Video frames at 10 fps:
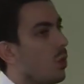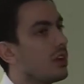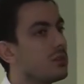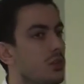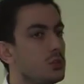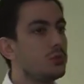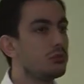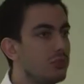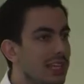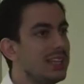one of the most
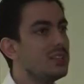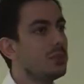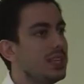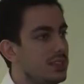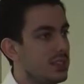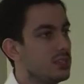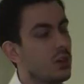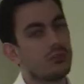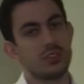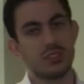brilliant pieces
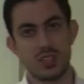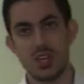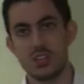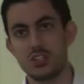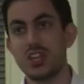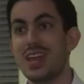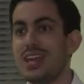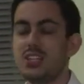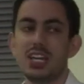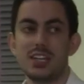of research
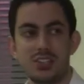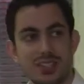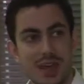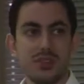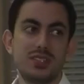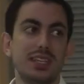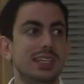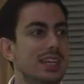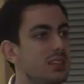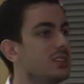education I've ever
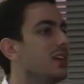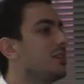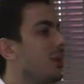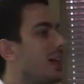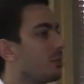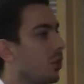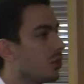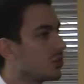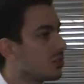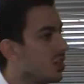seen inside the black
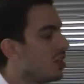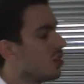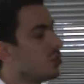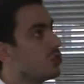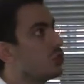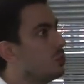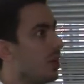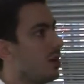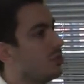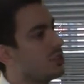box.
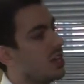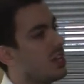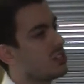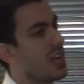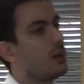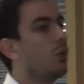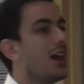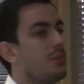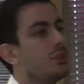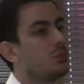Superb research, and what
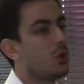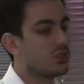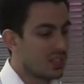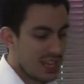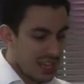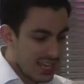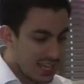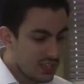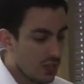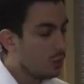happened was
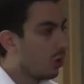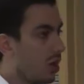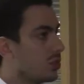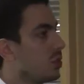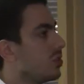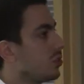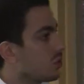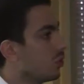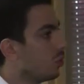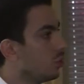he worked with a
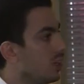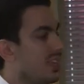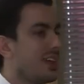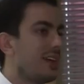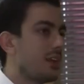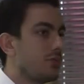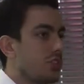school, they had